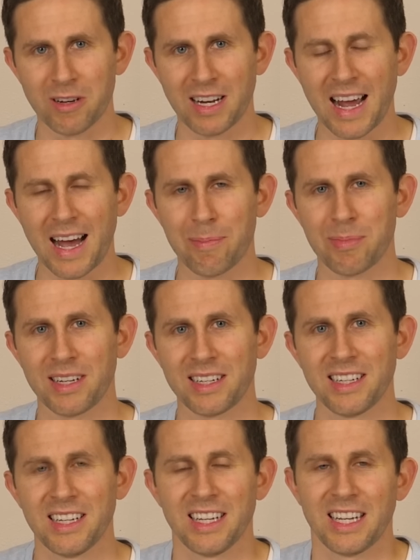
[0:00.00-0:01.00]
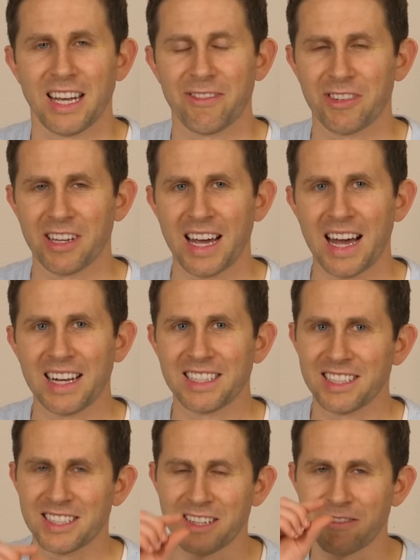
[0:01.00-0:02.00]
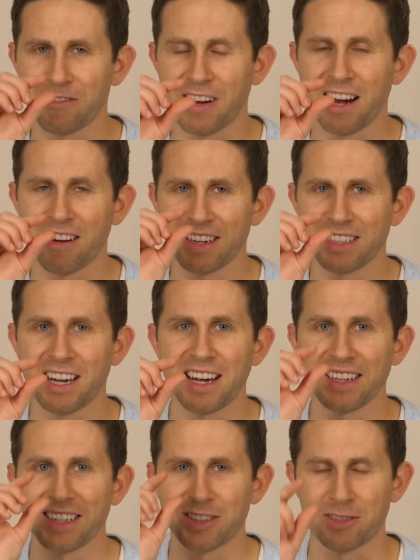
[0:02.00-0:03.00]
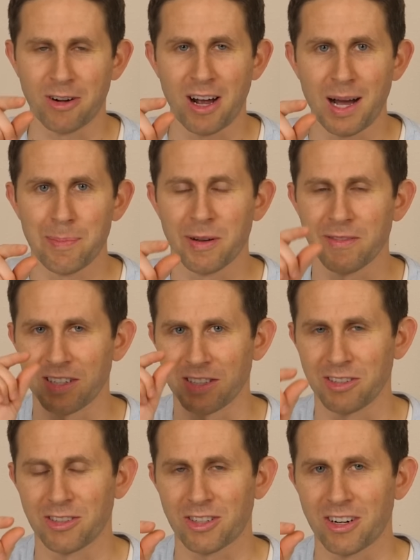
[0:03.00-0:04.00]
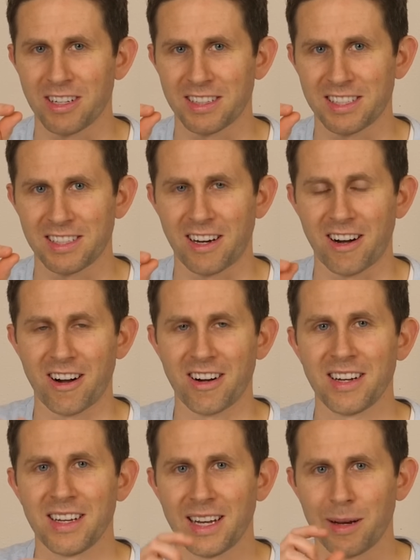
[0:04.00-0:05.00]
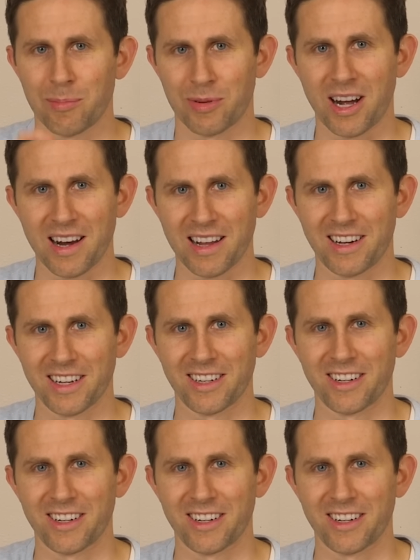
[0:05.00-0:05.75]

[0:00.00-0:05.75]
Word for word: would happen if you had just a very tiny drop of a neutron star and brought it on